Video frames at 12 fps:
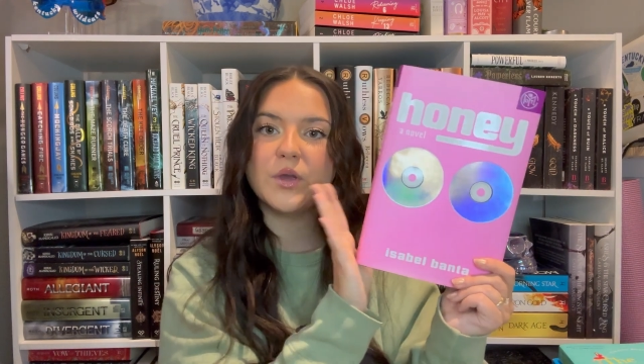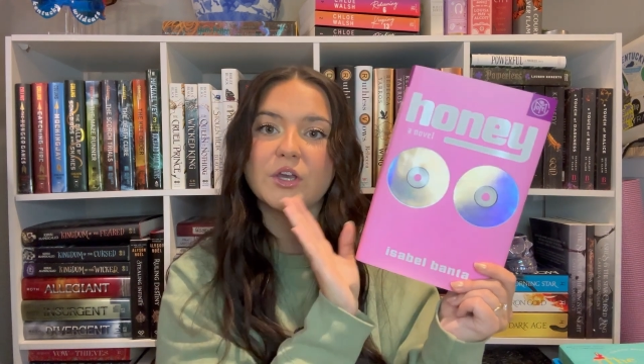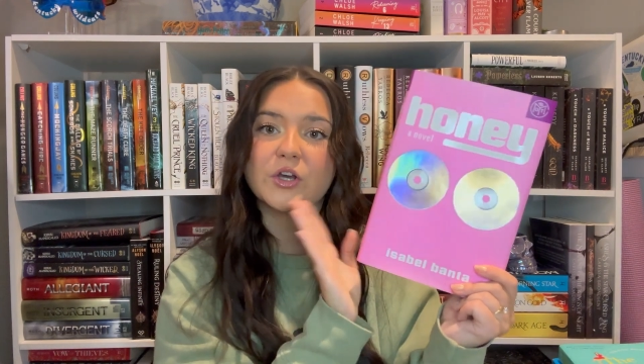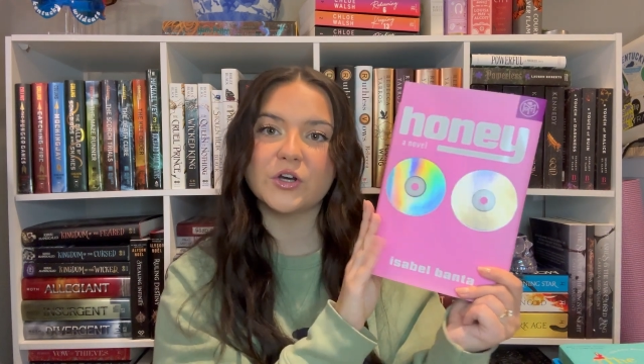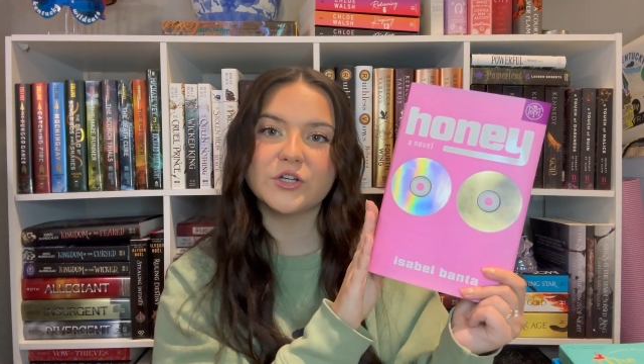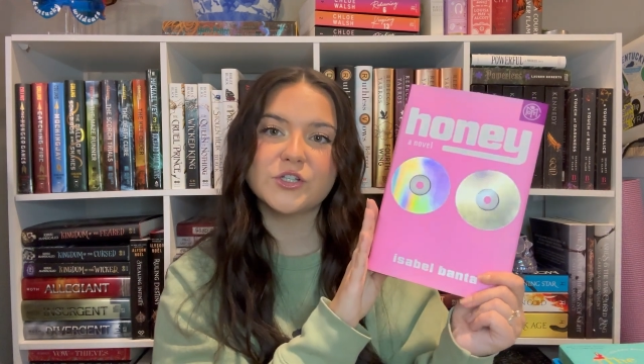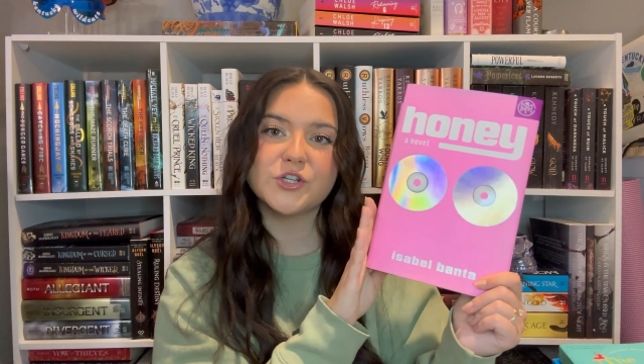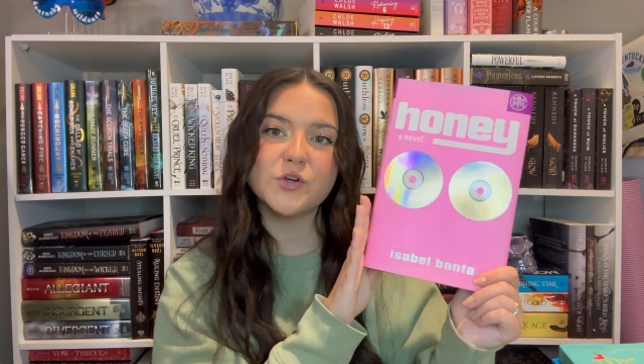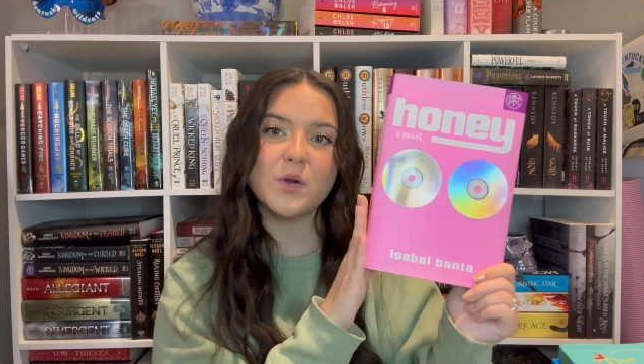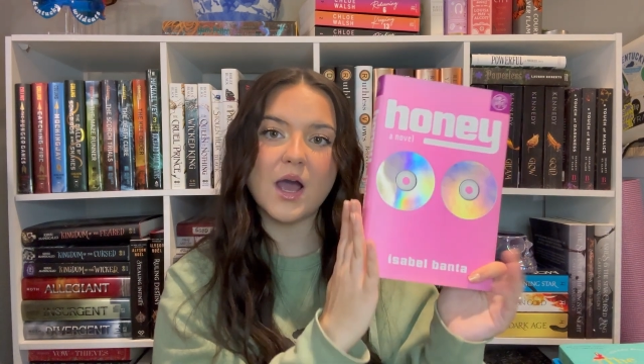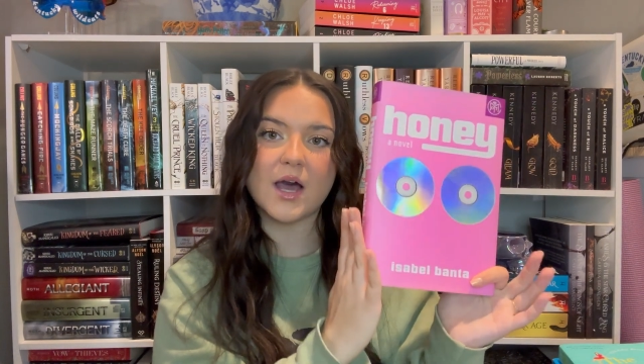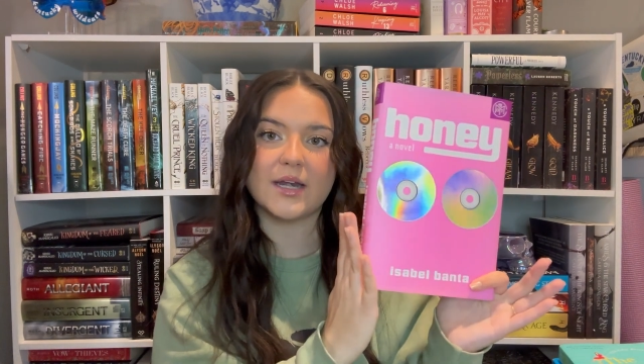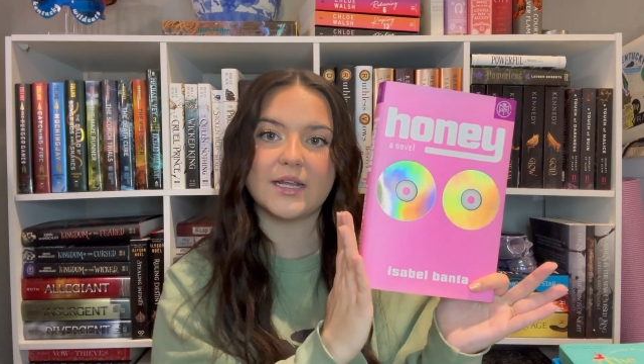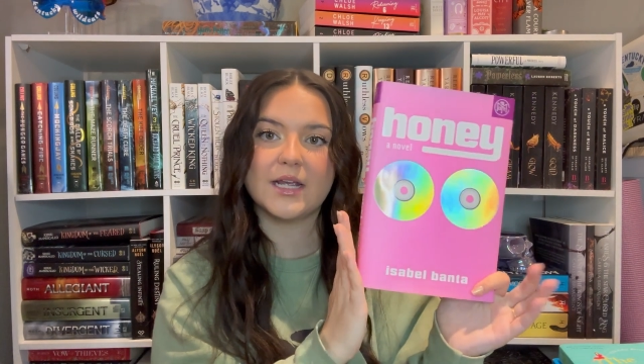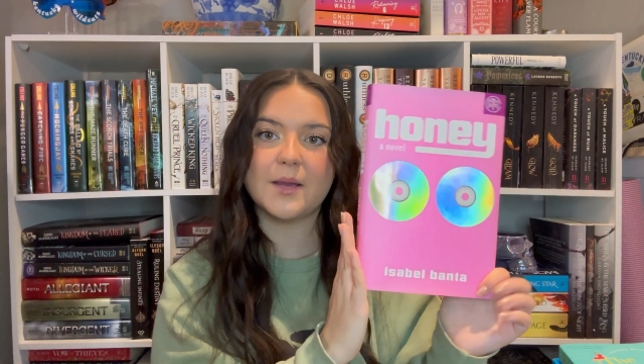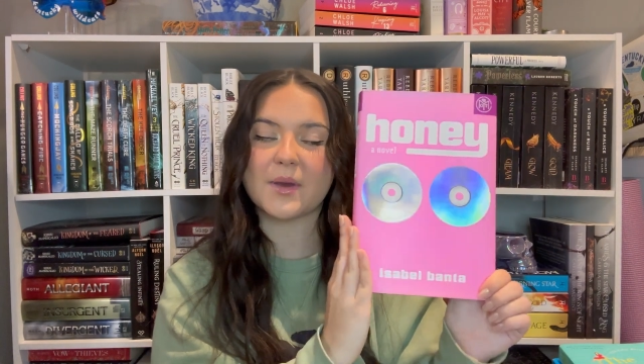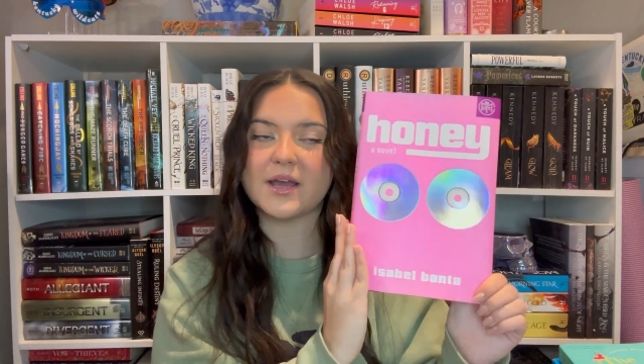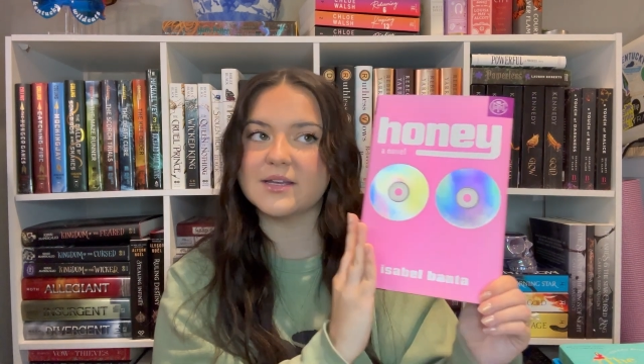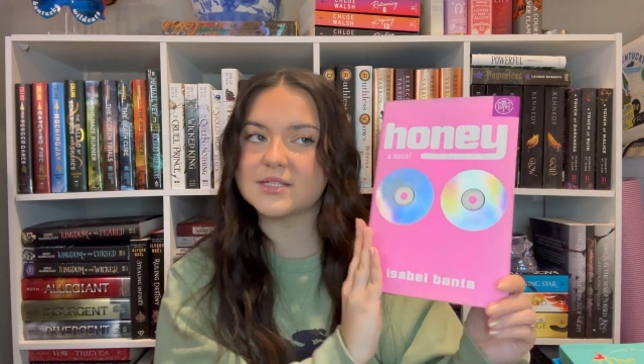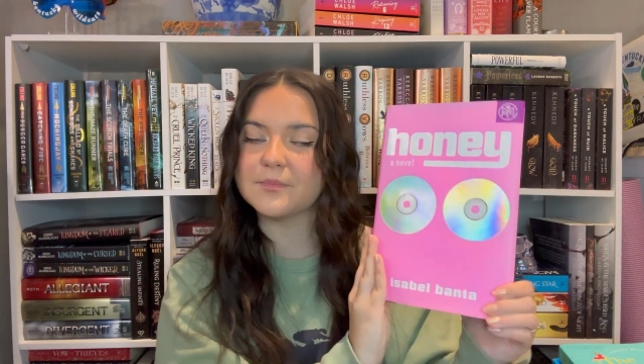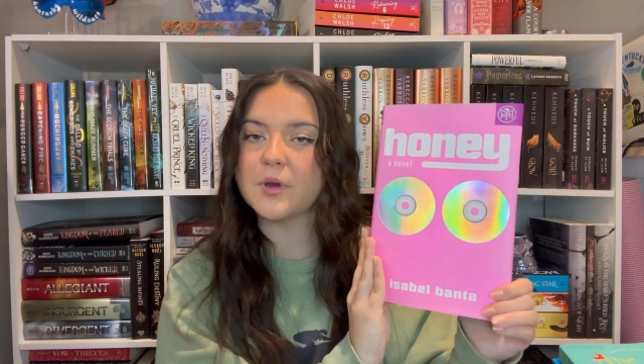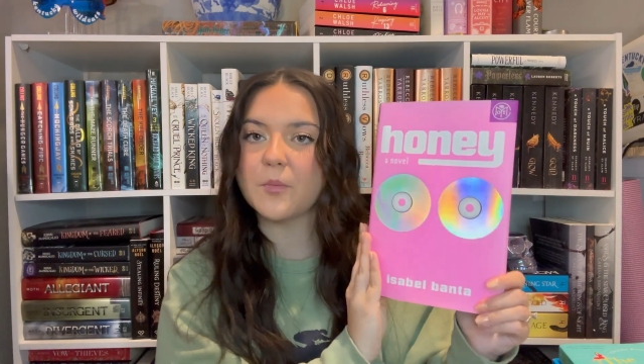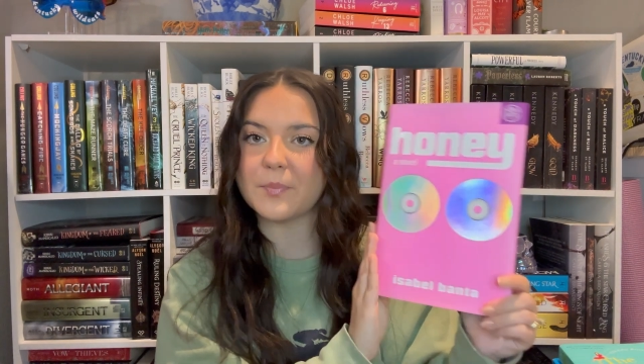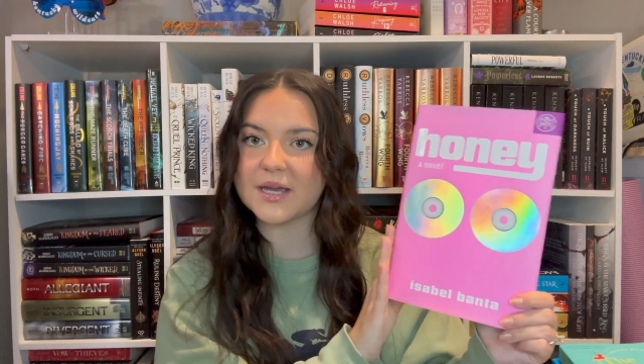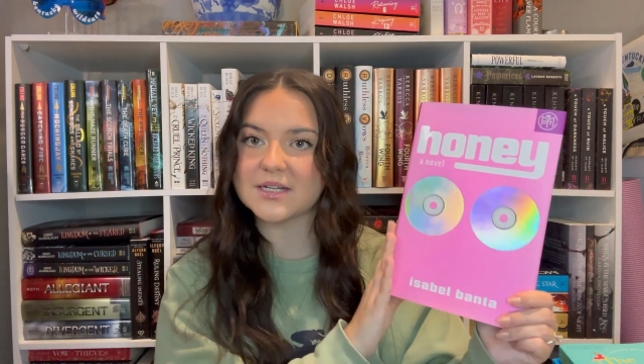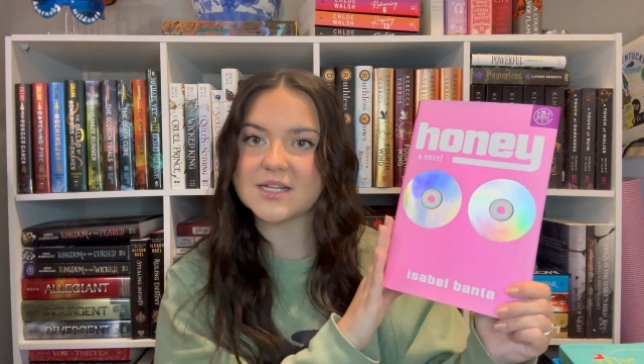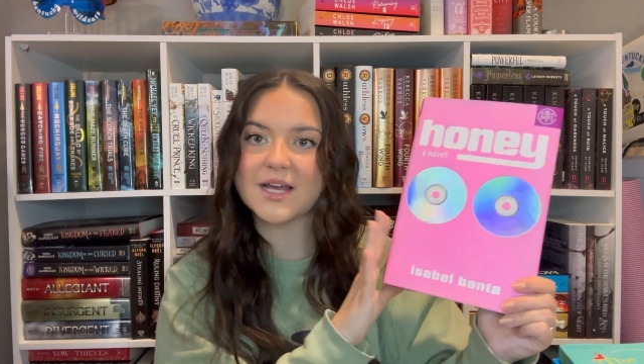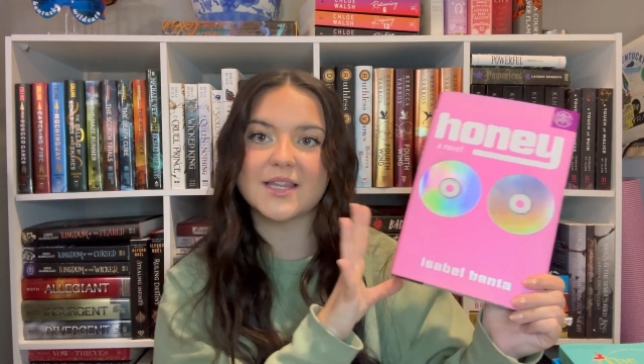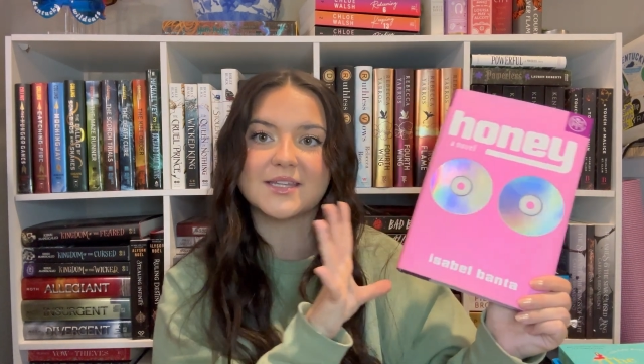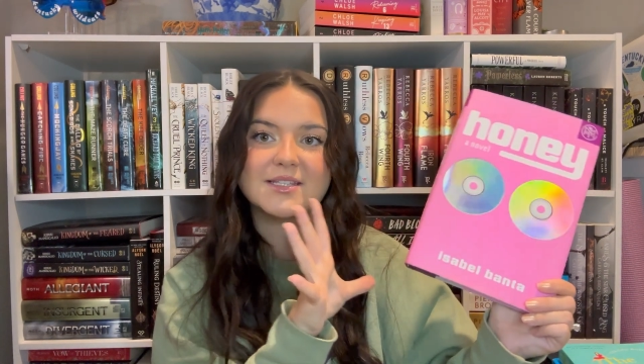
could do Honey by Isabel Banta.